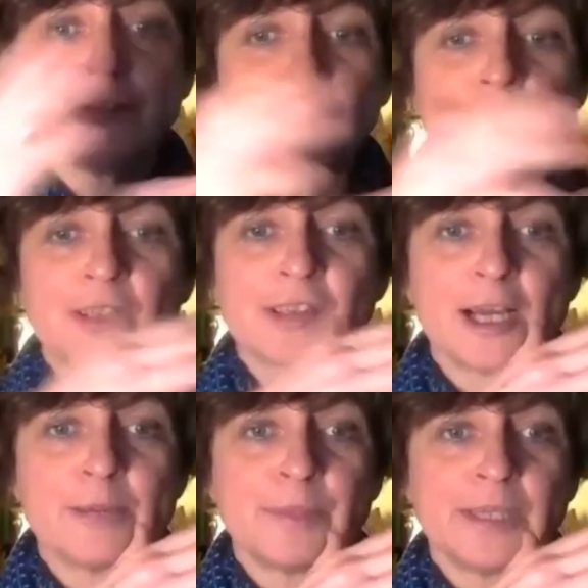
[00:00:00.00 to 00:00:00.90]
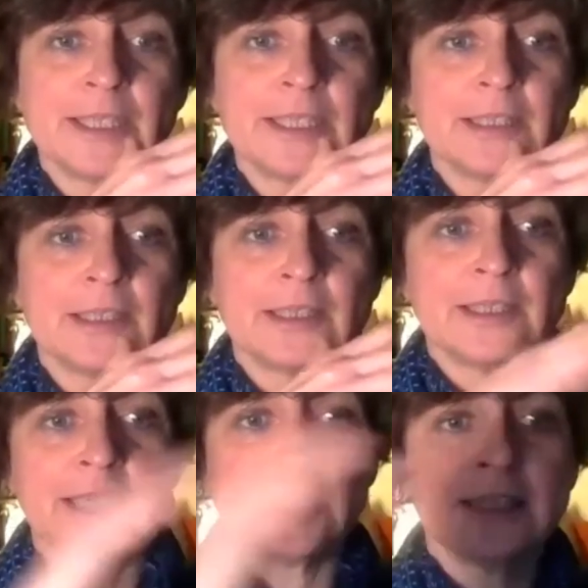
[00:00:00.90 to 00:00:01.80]
for example in
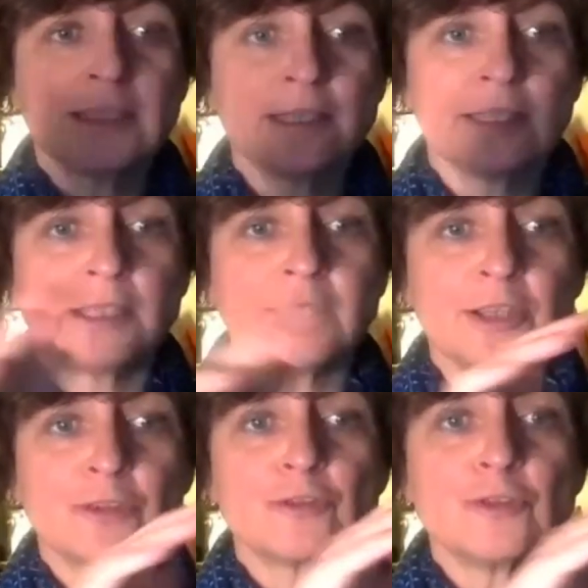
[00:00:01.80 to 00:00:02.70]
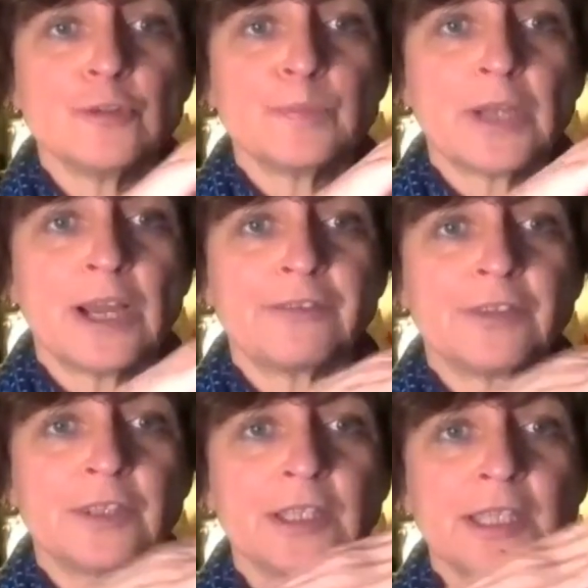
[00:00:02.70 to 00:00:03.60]
a group, you
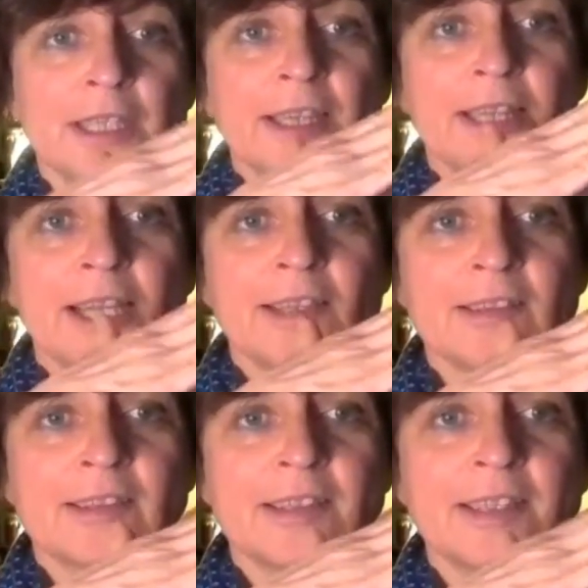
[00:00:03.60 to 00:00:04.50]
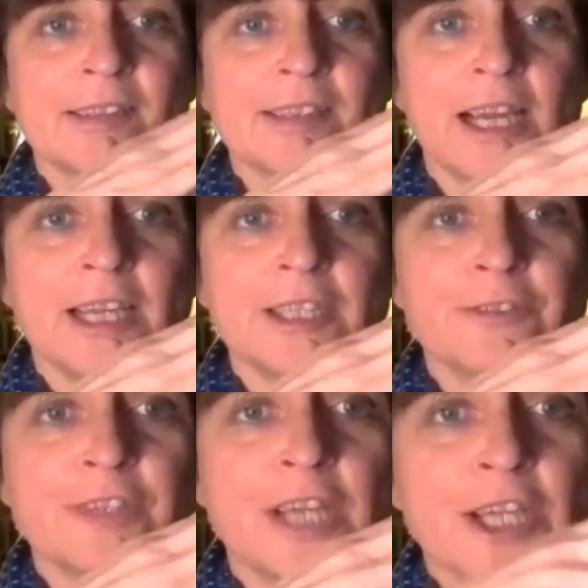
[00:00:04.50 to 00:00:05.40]
have there's this kind
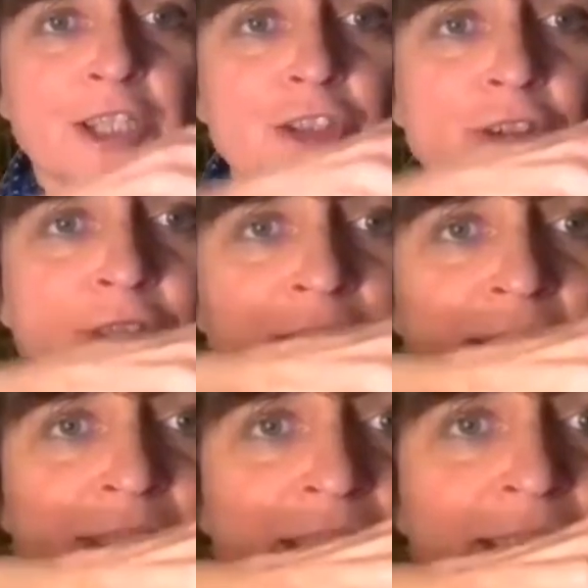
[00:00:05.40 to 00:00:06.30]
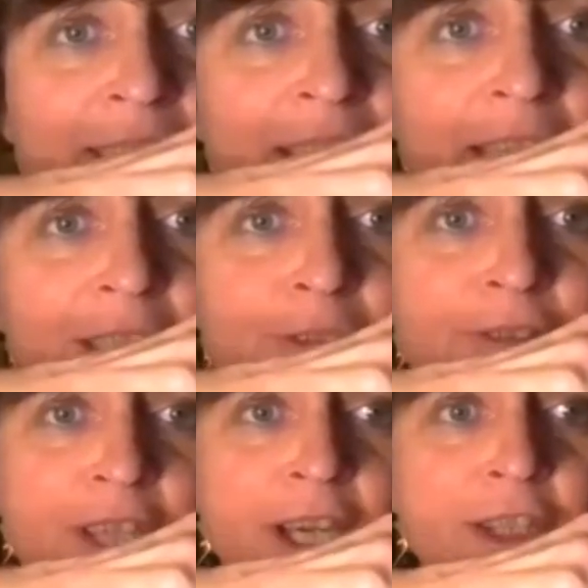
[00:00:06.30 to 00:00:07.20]
of touch, or there's this kind
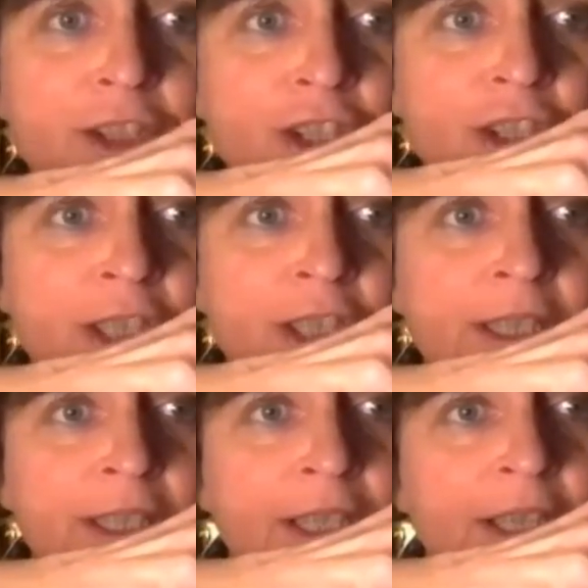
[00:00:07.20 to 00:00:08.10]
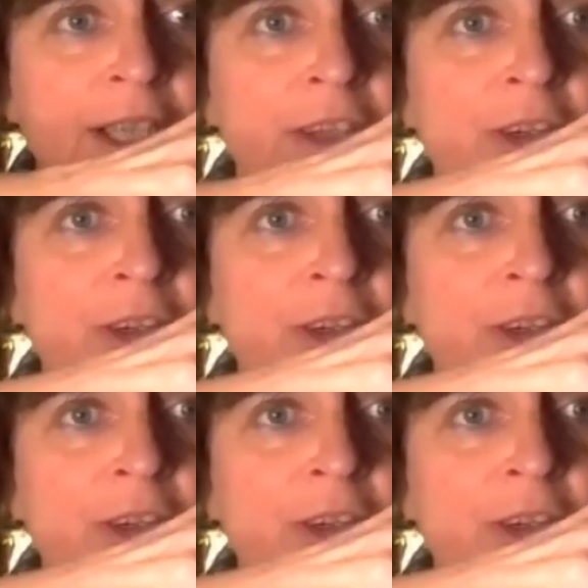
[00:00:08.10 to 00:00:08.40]
of touch, you